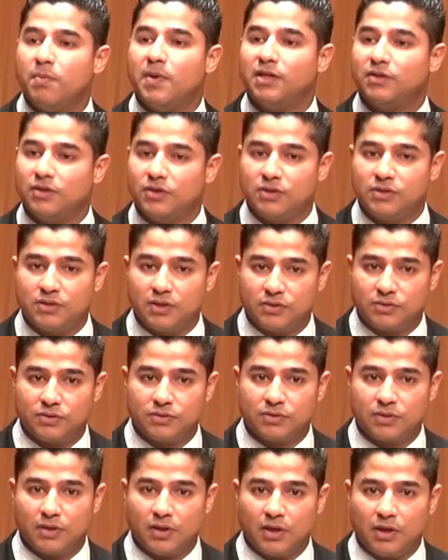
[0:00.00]
made the
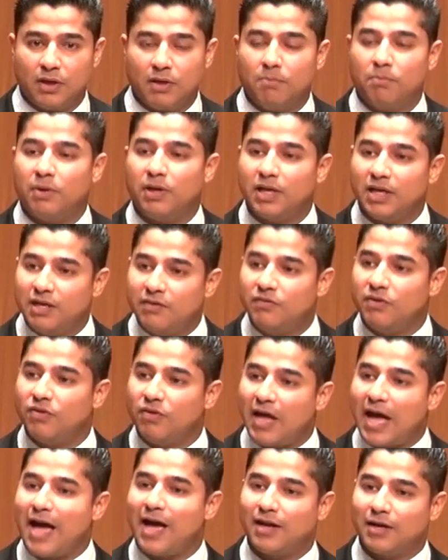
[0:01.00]
decisions. But even
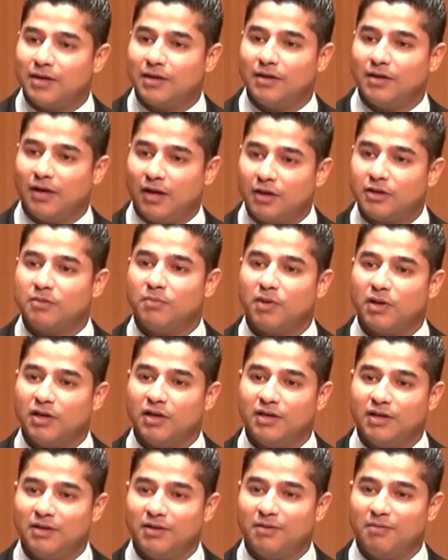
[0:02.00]
that
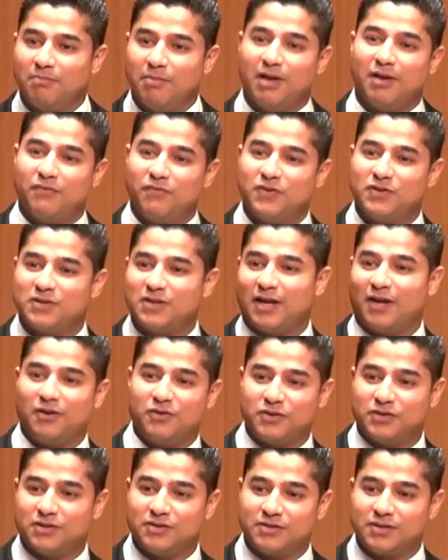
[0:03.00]
ultimately benefits
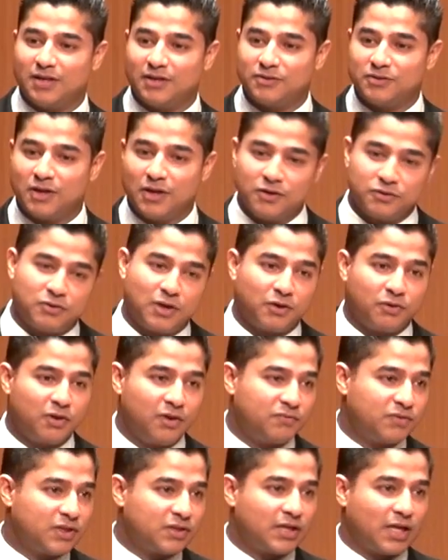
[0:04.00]
dollars and cents. So I
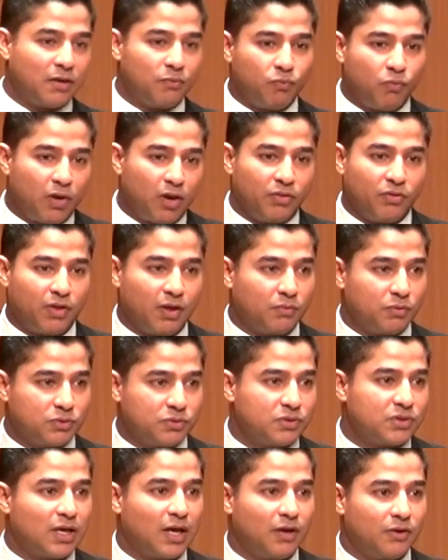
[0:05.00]
could have just had one thing,
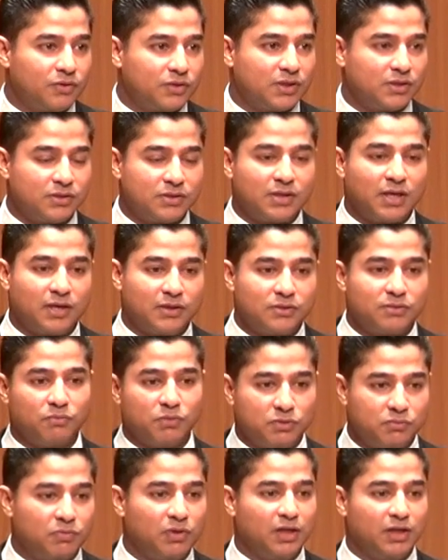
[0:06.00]
which is dollars and cents,
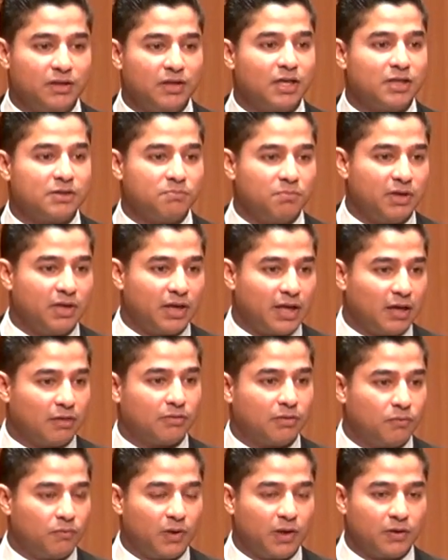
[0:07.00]
which really does mean
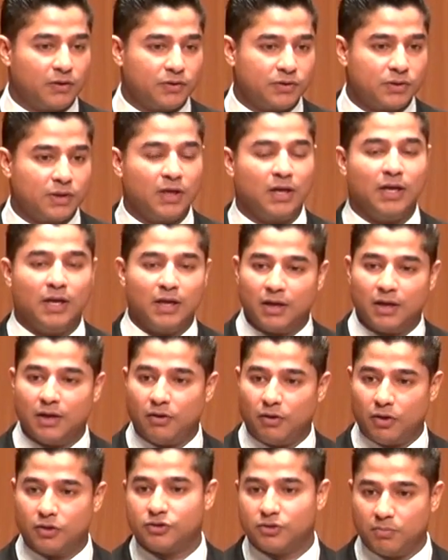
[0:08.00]
health and wellness,
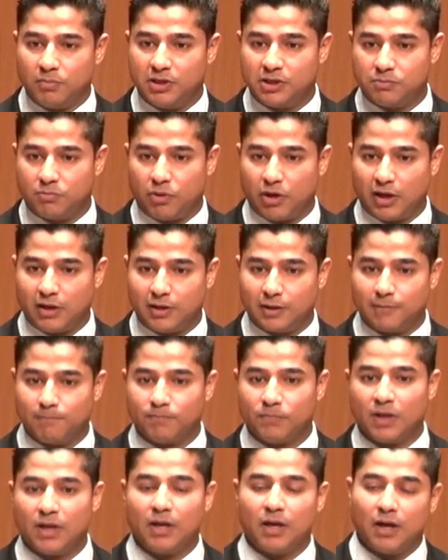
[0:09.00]
also means branding.
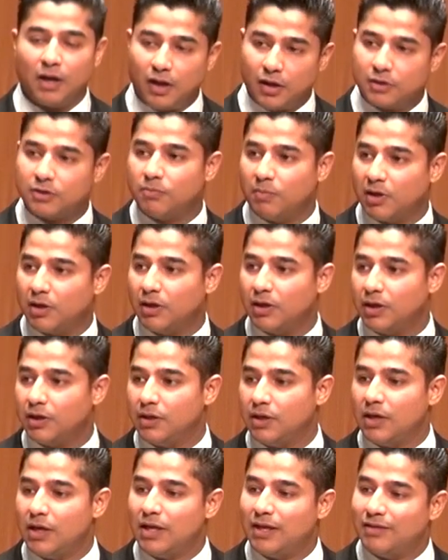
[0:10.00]
Ultimately,
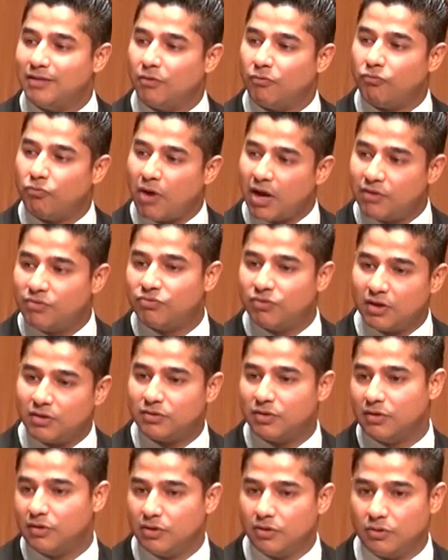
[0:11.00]
the right thing
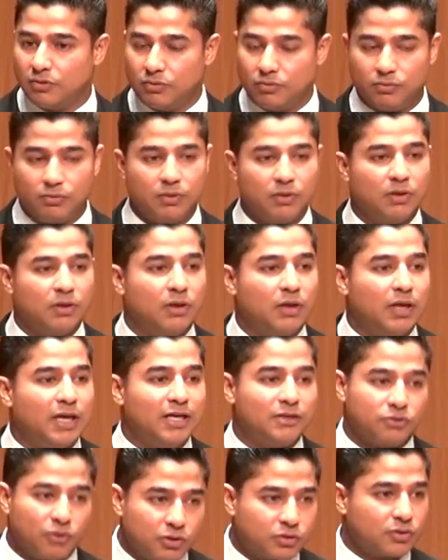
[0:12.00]
to do
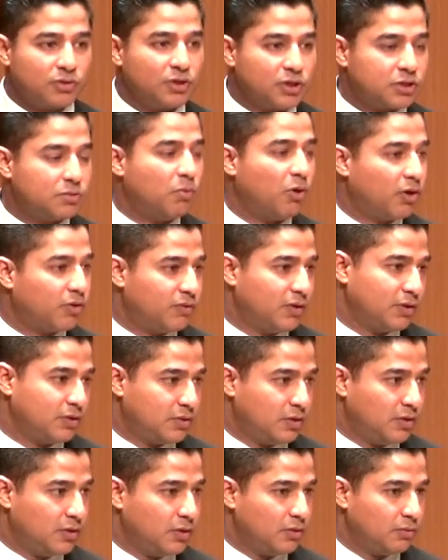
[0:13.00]
is also the smart thing
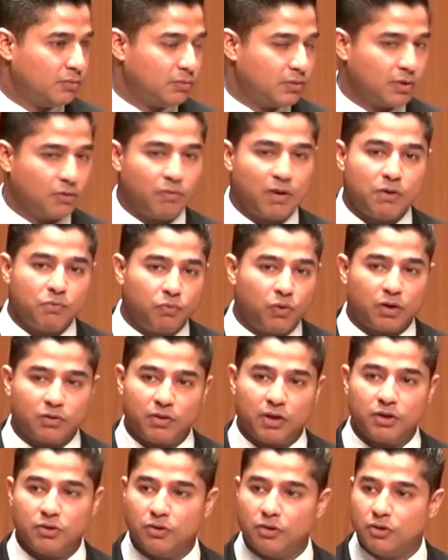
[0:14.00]
to do. The great work
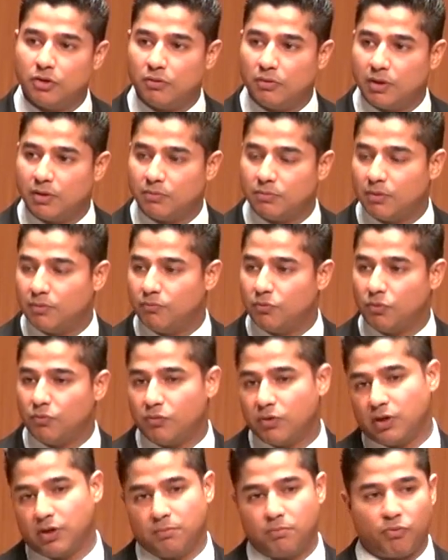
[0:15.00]
that you're doing, we're
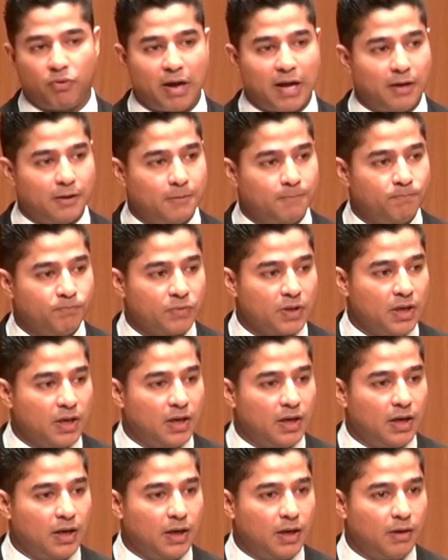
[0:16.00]
really proud.
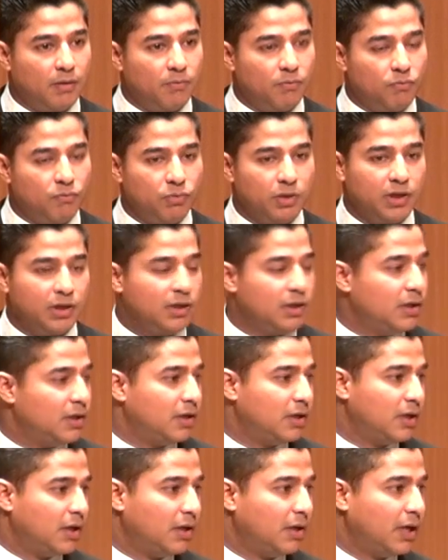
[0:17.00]

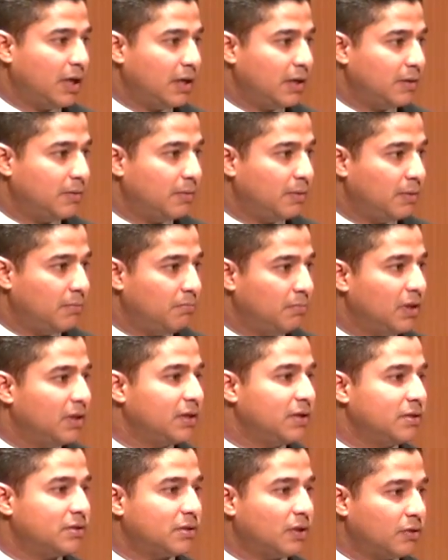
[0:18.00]
We and
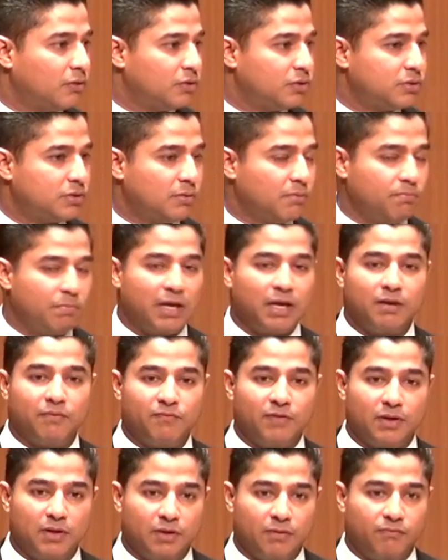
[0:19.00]
millions others
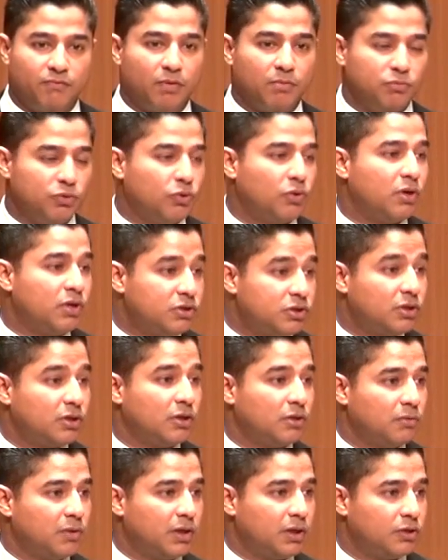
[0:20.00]
benefit from your
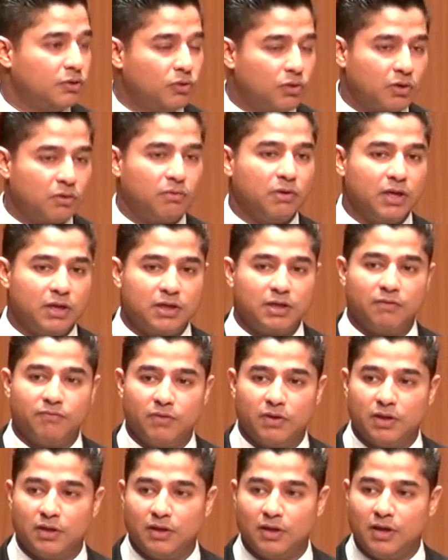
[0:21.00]
ingenuity, your
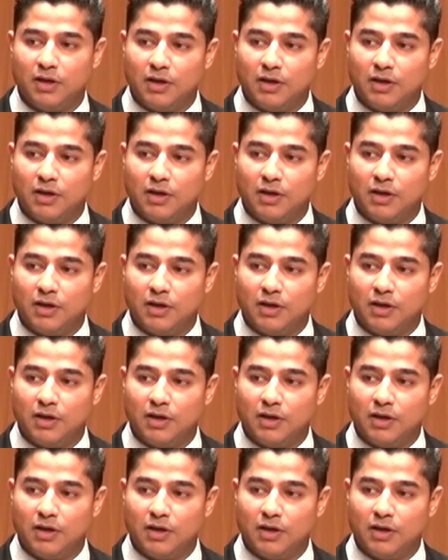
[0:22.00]
creativity.